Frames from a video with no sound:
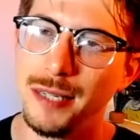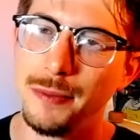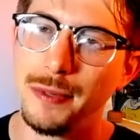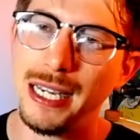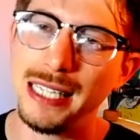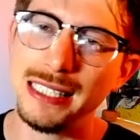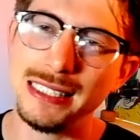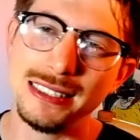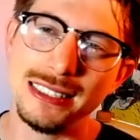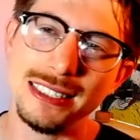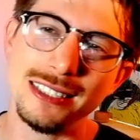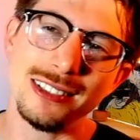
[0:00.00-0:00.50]
I
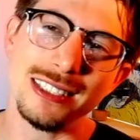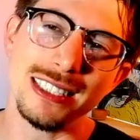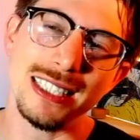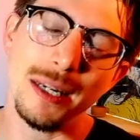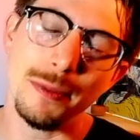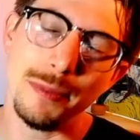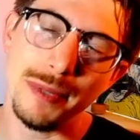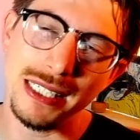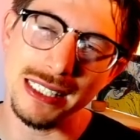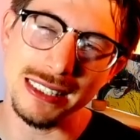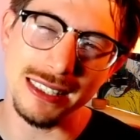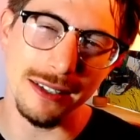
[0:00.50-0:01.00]
shielded it up
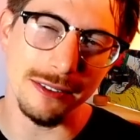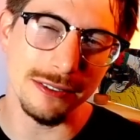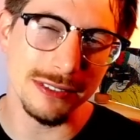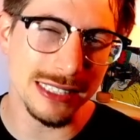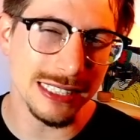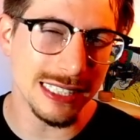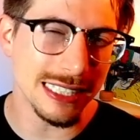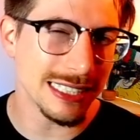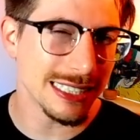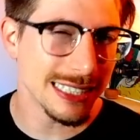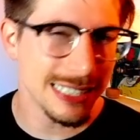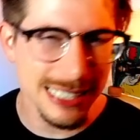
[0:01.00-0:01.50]
because I was
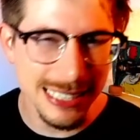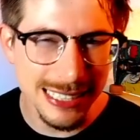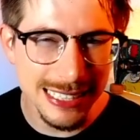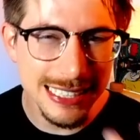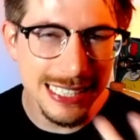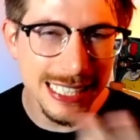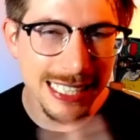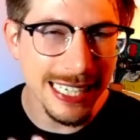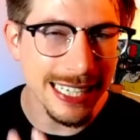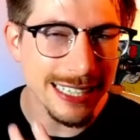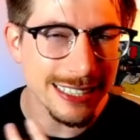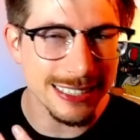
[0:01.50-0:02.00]
like, this is a
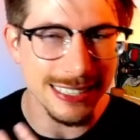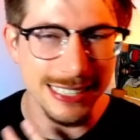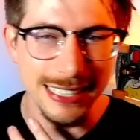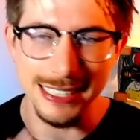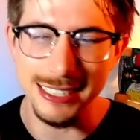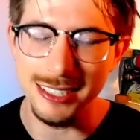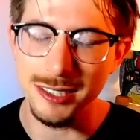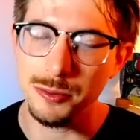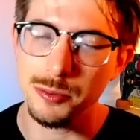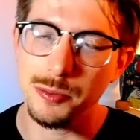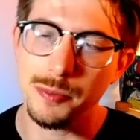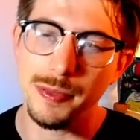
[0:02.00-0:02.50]
guaranteed
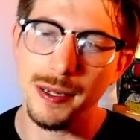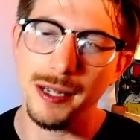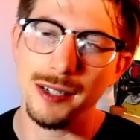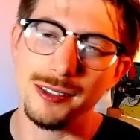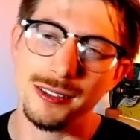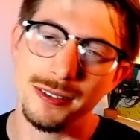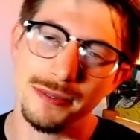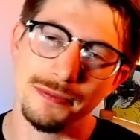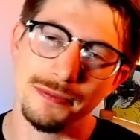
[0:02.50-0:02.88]
superpower.